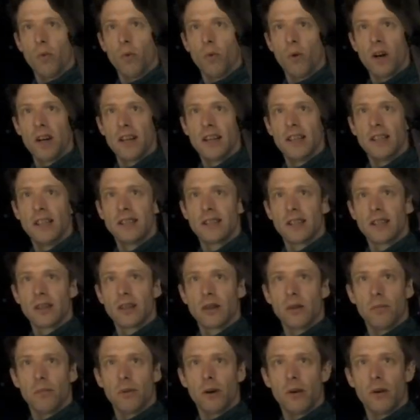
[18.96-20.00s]
what is a
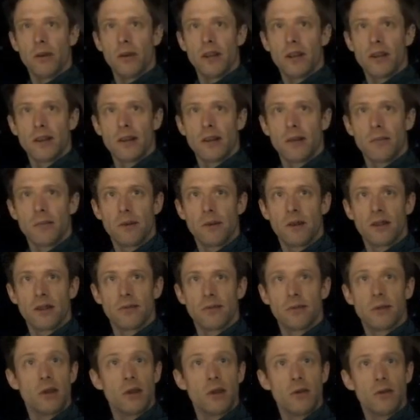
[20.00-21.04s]
component?
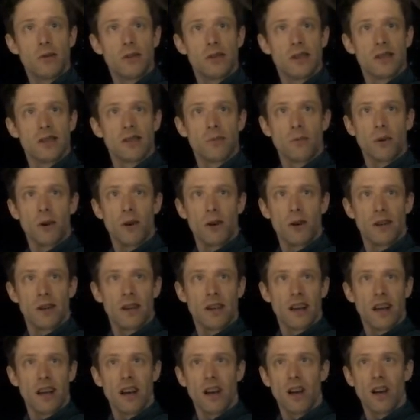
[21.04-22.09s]
Because we use this word
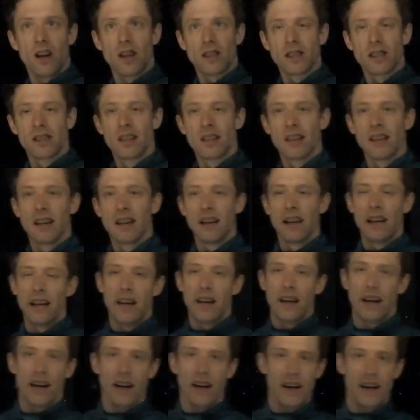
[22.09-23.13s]
a lot
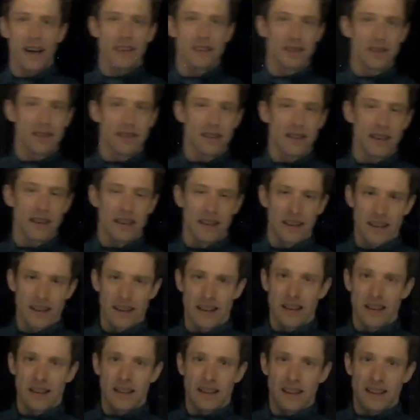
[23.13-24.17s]
and
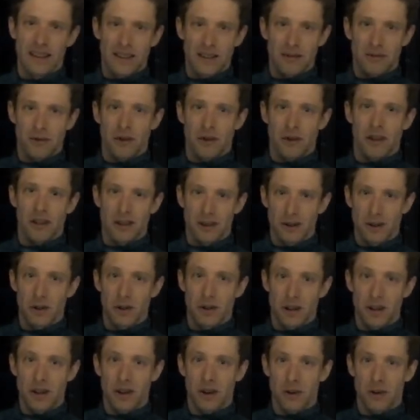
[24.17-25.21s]
uh, it's
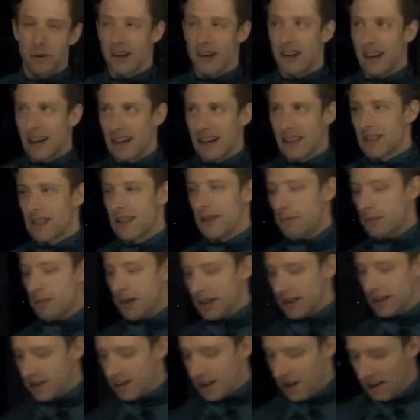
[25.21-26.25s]
good to know what it actually
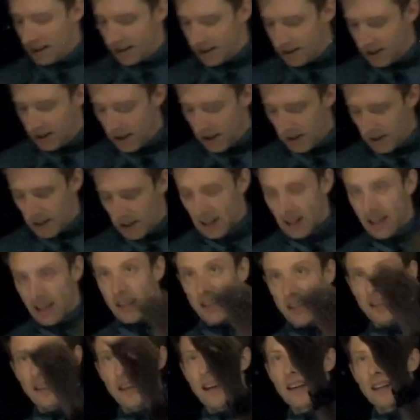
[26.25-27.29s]
means. So
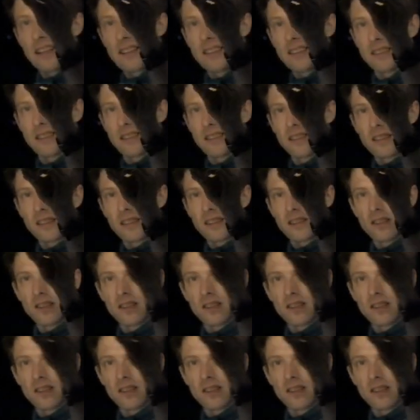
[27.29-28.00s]
it is